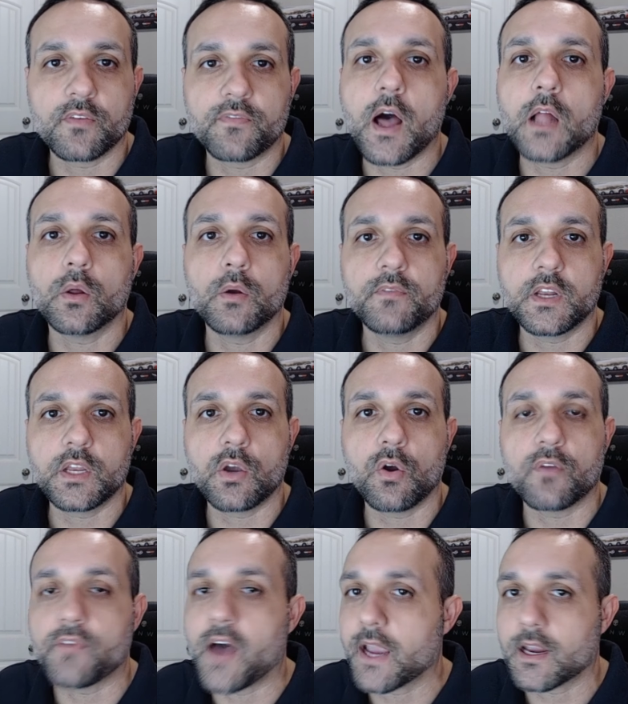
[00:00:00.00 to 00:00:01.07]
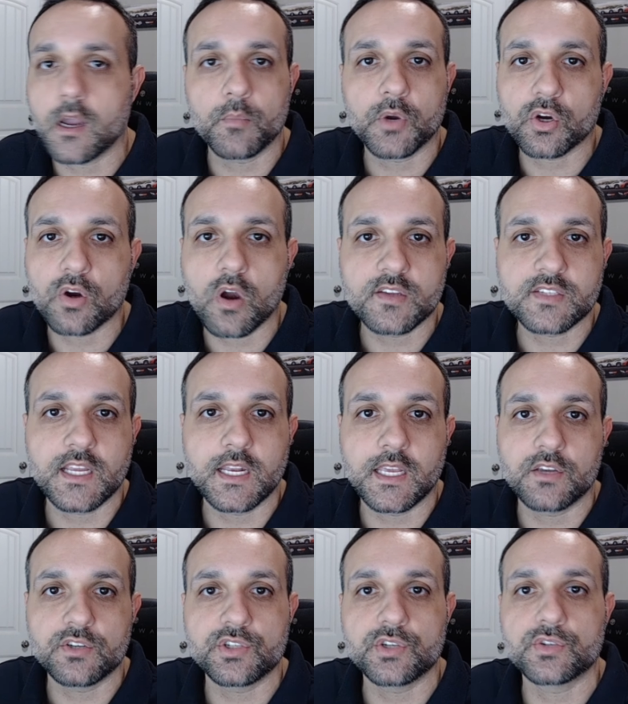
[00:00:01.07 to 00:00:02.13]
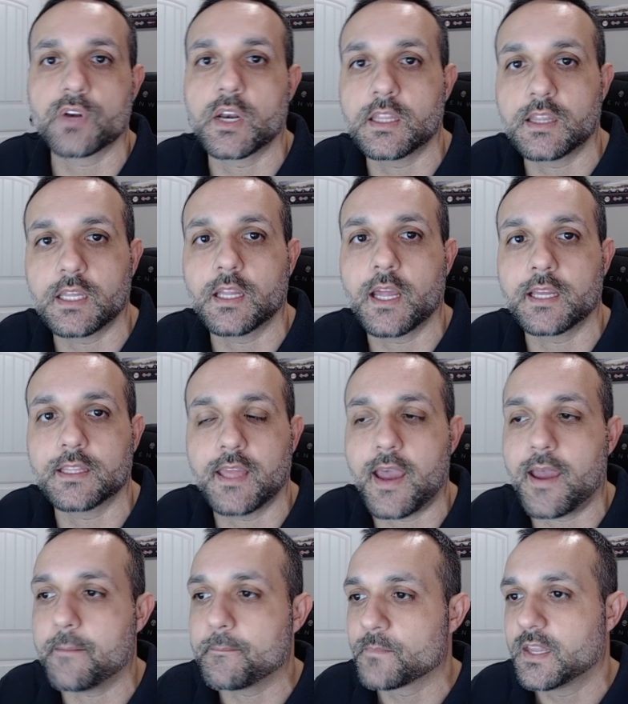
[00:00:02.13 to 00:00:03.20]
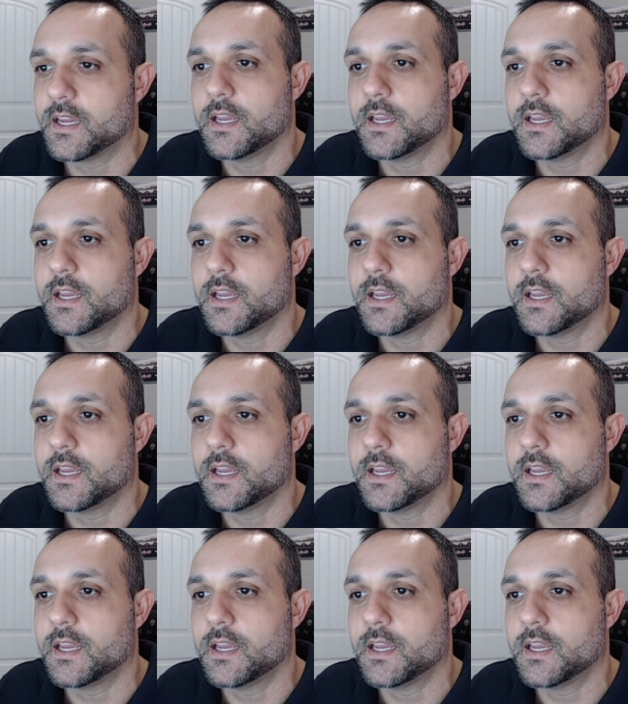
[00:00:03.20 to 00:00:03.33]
a follow-up video if I come across any issues or anything like that.